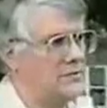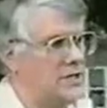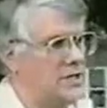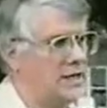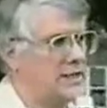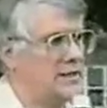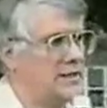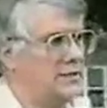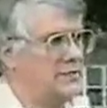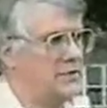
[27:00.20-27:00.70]

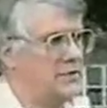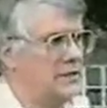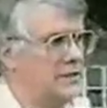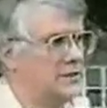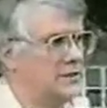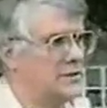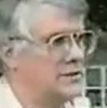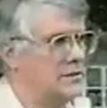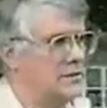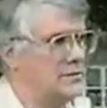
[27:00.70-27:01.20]
objective
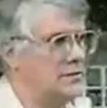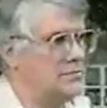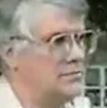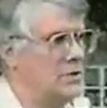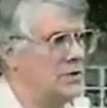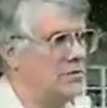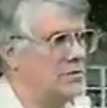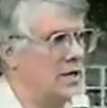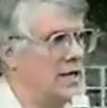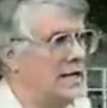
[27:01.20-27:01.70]
is to
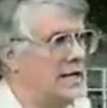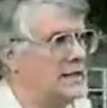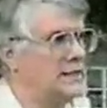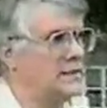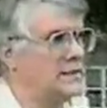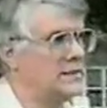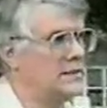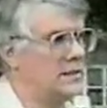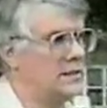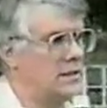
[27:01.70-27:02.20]

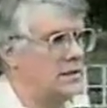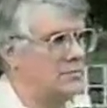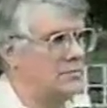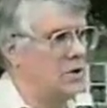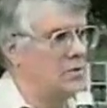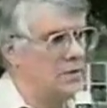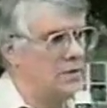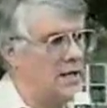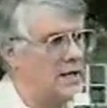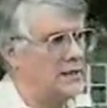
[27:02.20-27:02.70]
mobilize, uh,
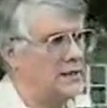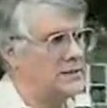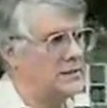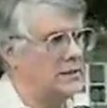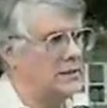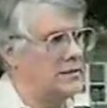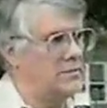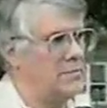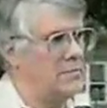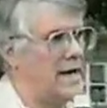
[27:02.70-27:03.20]
mobilize
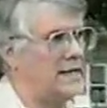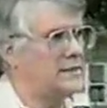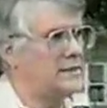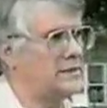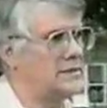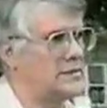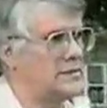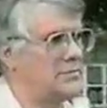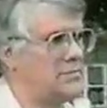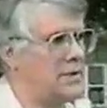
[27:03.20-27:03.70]
the
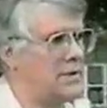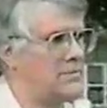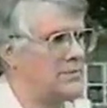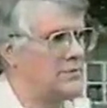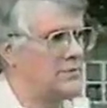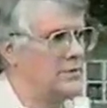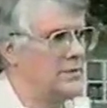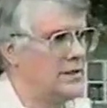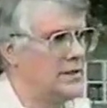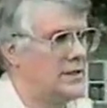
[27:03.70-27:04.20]
masses of the
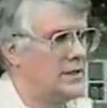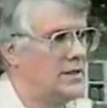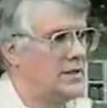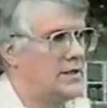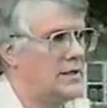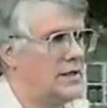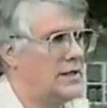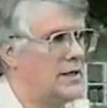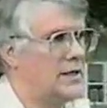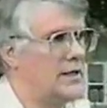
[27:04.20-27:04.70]
people
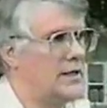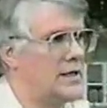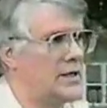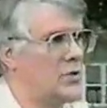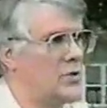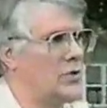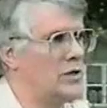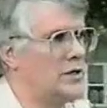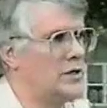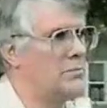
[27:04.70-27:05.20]
uh,
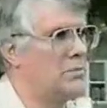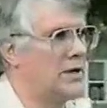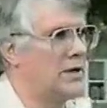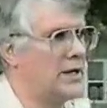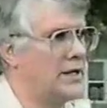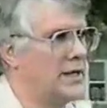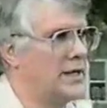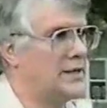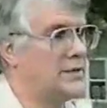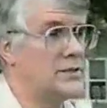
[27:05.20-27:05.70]
in order to
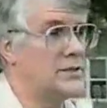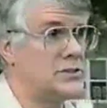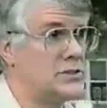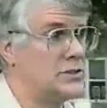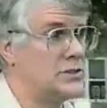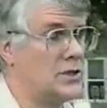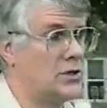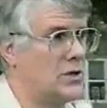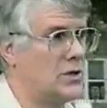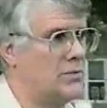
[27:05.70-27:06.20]
bring it in. This
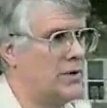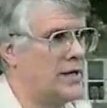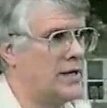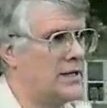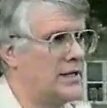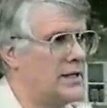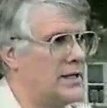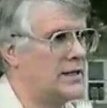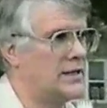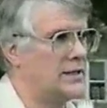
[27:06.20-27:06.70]
is the only
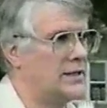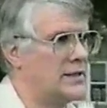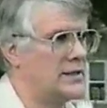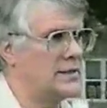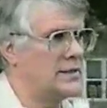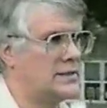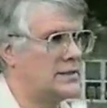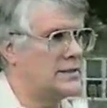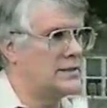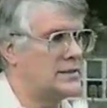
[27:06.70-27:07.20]
way that,
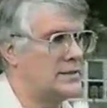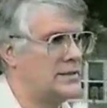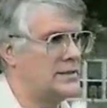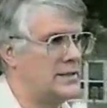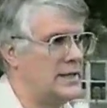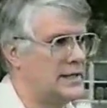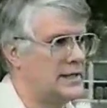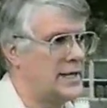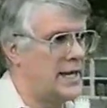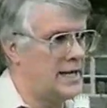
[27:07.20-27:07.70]
that,
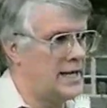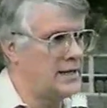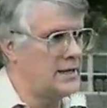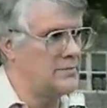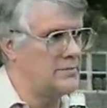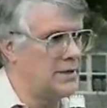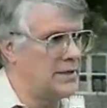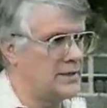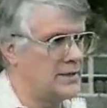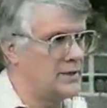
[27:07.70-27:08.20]
that can
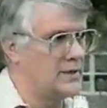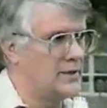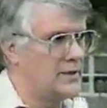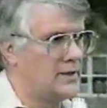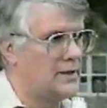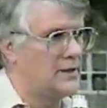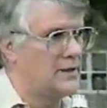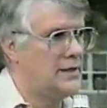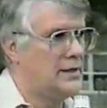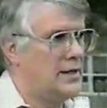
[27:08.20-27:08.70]
come in.
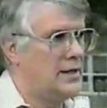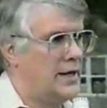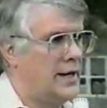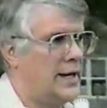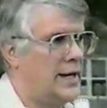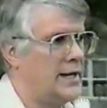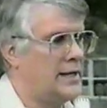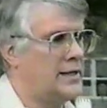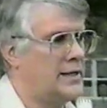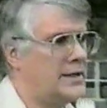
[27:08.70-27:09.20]

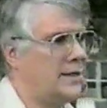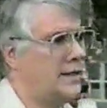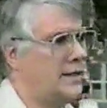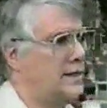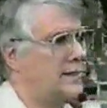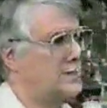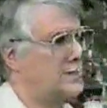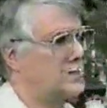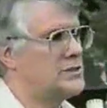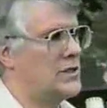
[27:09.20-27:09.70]
And
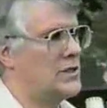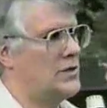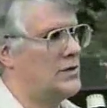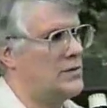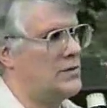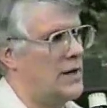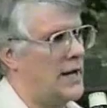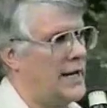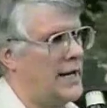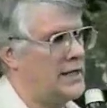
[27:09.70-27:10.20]
uh,
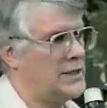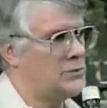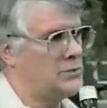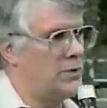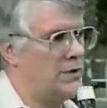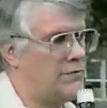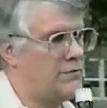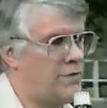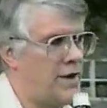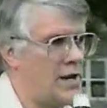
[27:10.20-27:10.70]
so
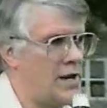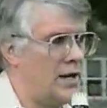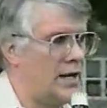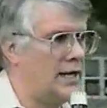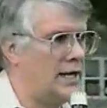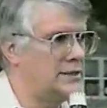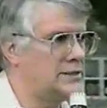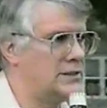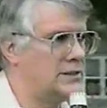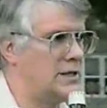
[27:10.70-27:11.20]
as we
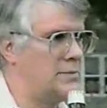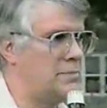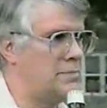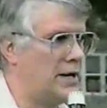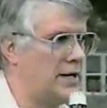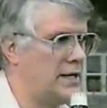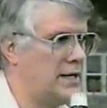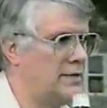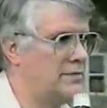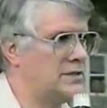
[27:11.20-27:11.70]
finalize our
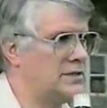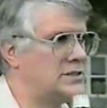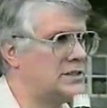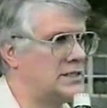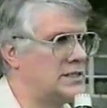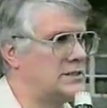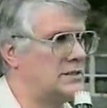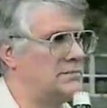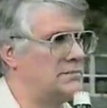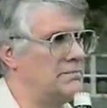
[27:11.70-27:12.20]
debugging of the
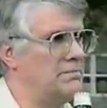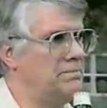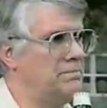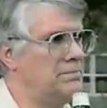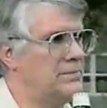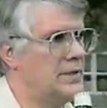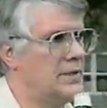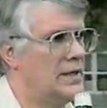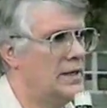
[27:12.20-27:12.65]
system,